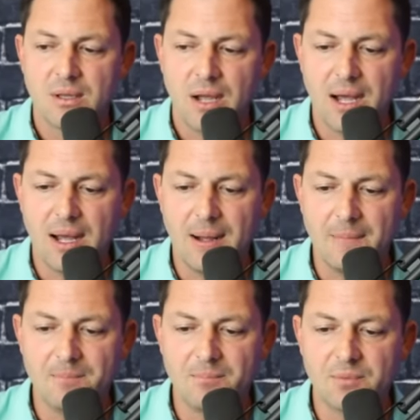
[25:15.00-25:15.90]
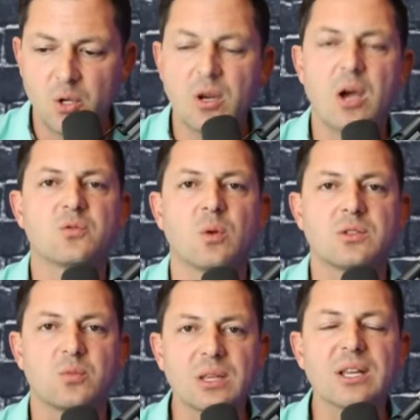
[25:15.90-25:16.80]
um, who knows
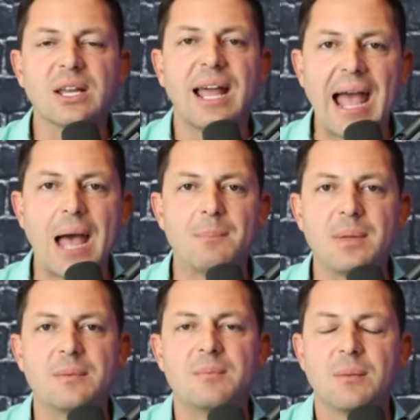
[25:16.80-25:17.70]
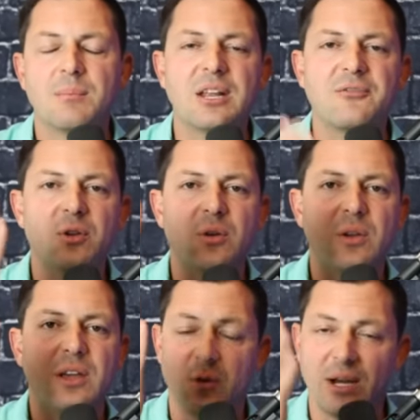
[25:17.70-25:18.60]
what's really going to happen but if you
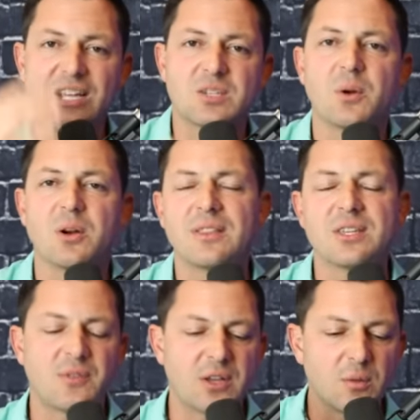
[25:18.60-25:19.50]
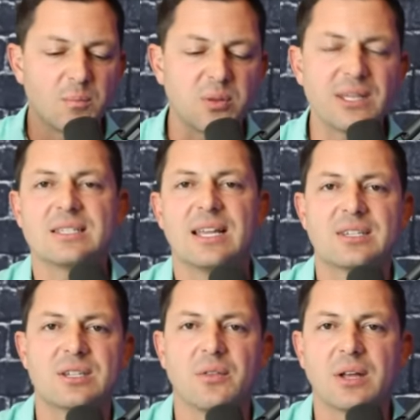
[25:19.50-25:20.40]
if you're an expert in this field please let
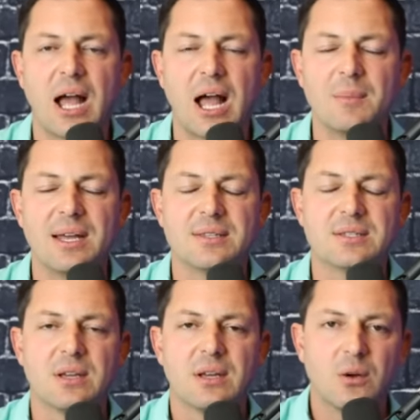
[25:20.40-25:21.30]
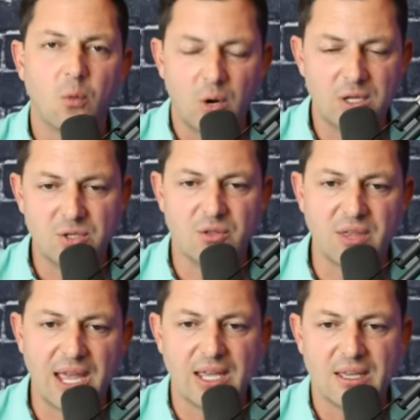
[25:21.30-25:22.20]
us know in the comments what you
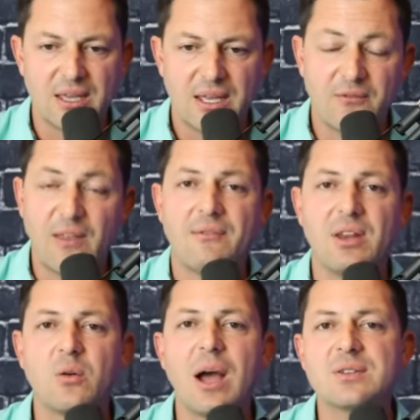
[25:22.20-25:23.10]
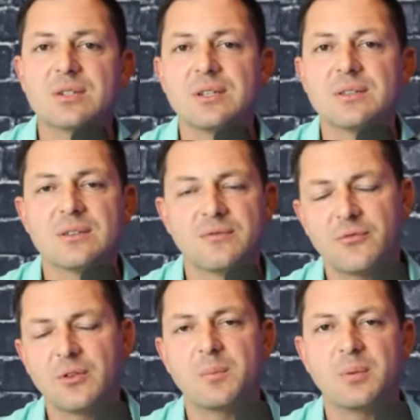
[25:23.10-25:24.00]
think oh, if you have any questions
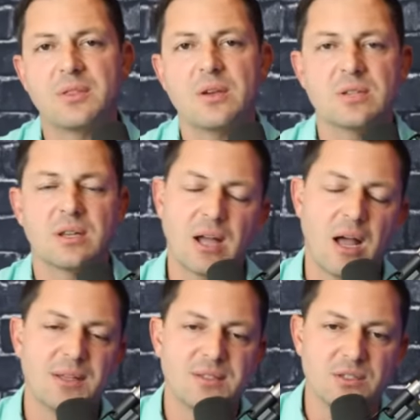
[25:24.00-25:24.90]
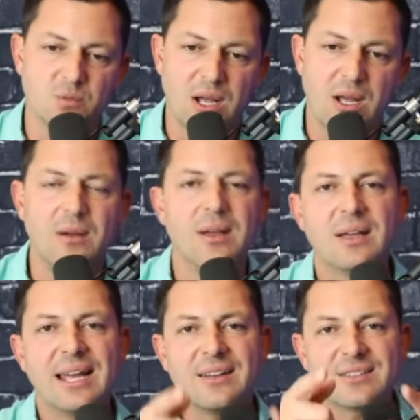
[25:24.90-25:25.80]
feel free to put those in the comments as well
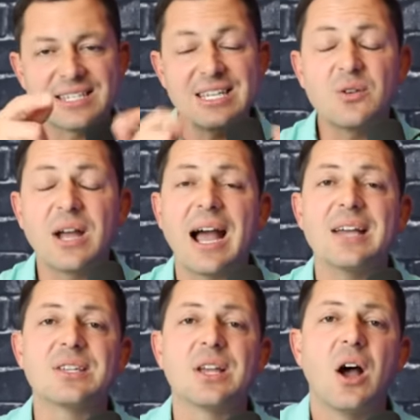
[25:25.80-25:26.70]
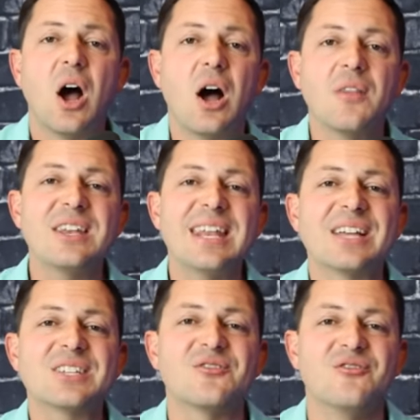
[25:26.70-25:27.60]
and i'll see you guys on the
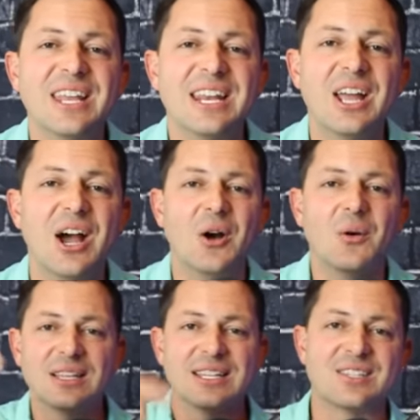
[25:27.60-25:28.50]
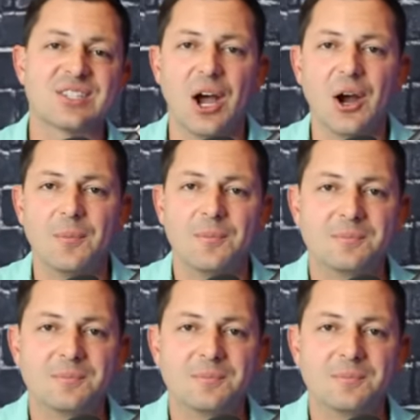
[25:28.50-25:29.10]
next video let's go